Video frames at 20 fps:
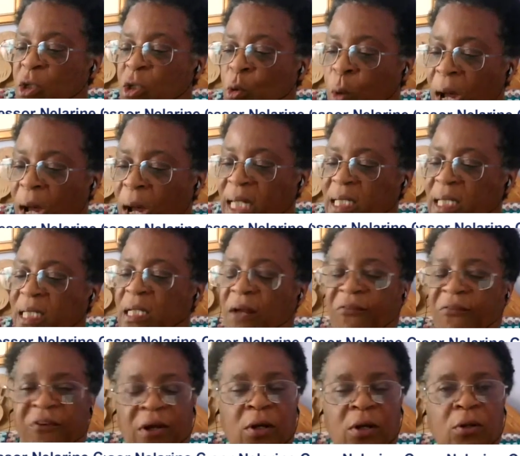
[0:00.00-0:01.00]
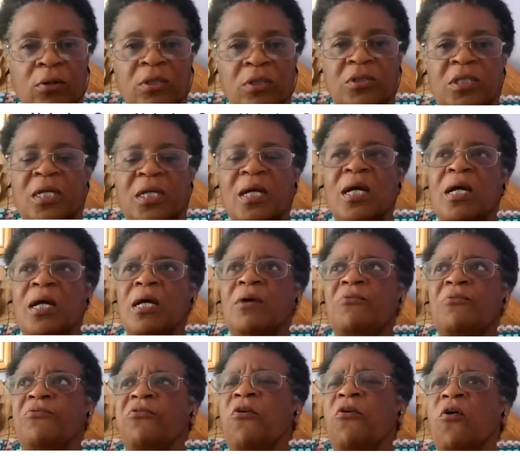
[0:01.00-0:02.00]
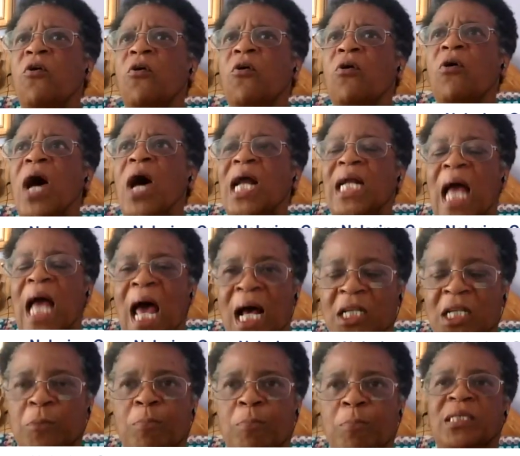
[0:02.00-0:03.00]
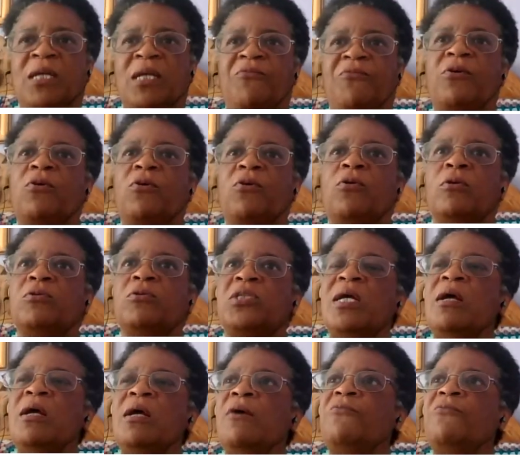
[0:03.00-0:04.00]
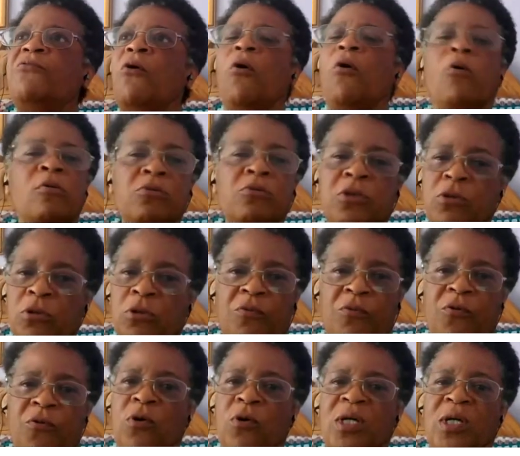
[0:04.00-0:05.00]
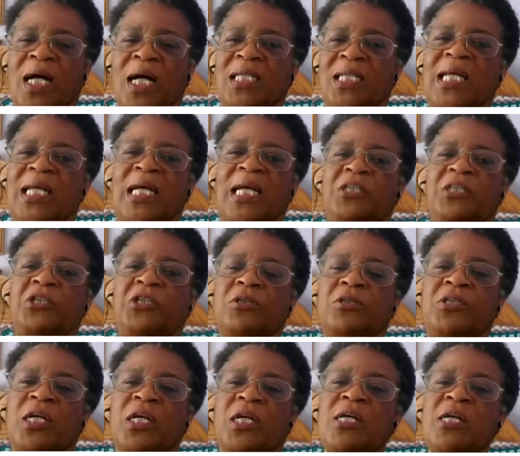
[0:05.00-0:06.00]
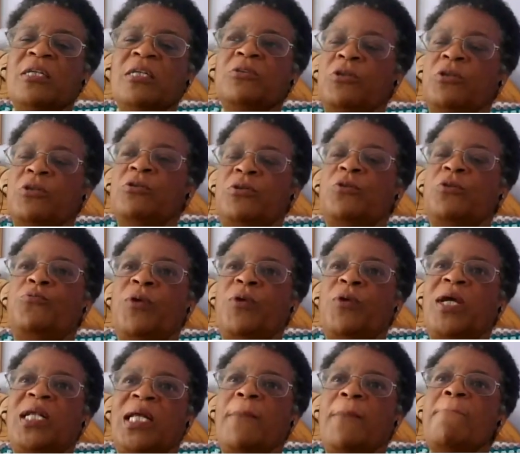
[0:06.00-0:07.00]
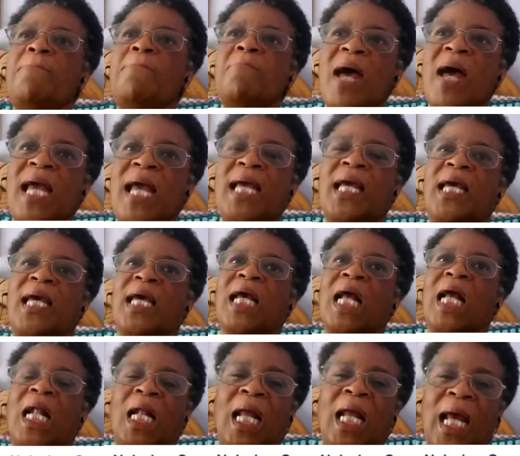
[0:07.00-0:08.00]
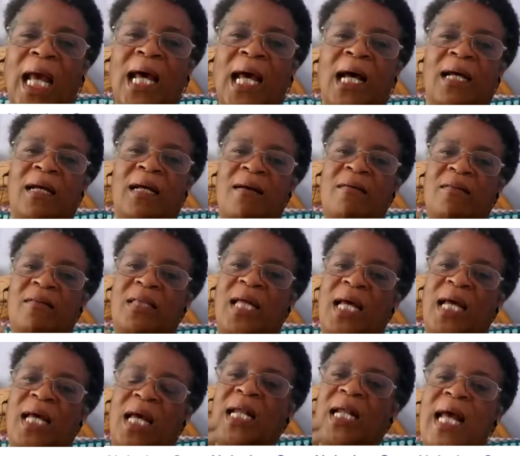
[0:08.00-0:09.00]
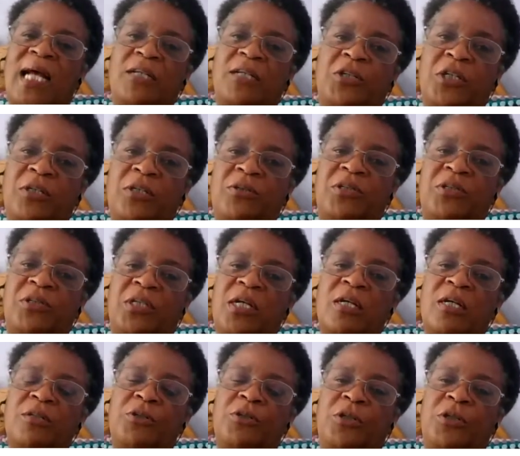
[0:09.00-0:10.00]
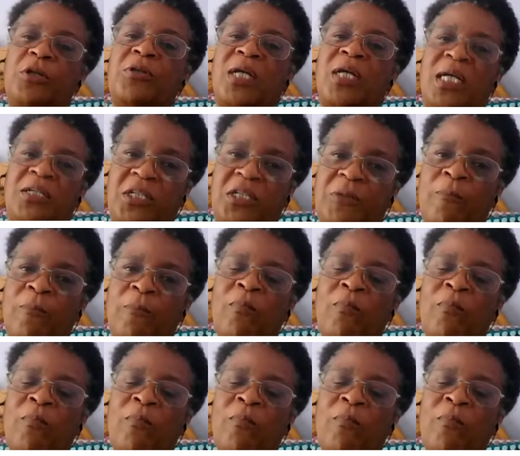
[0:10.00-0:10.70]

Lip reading: quite difficult and it has been difficult for all sorts of organizations to really make clear their connections to this.